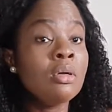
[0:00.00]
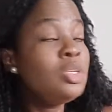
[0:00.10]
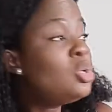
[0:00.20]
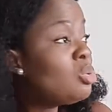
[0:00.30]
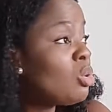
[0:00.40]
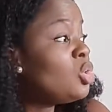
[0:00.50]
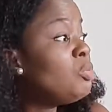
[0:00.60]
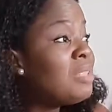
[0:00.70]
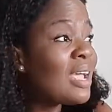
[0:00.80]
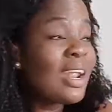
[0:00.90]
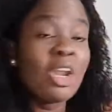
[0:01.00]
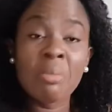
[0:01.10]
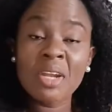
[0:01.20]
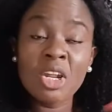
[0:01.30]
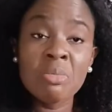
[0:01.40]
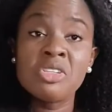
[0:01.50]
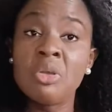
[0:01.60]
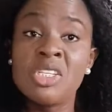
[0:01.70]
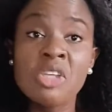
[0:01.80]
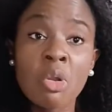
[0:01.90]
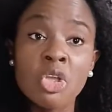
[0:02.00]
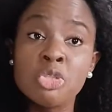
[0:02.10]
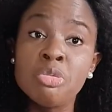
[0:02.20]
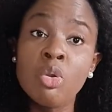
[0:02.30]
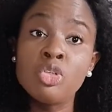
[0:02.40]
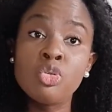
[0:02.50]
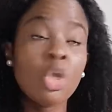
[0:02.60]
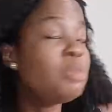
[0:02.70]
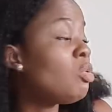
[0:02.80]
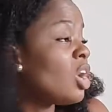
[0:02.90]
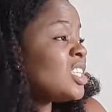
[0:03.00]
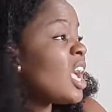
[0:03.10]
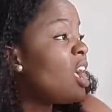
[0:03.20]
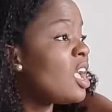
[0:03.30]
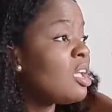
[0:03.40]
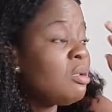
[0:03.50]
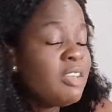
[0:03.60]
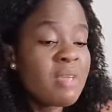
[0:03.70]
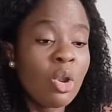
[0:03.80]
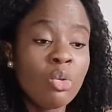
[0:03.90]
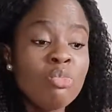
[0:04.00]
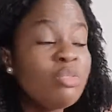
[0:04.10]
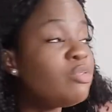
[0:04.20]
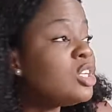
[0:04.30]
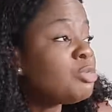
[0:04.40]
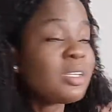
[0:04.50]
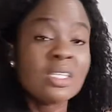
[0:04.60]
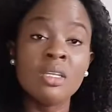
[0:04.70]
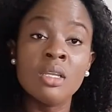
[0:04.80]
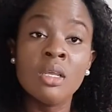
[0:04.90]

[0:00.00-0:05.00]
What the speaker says: You go, you die in that number is not going to be going through. Or you'll be quiet. Hey, leave me alone, foolish person.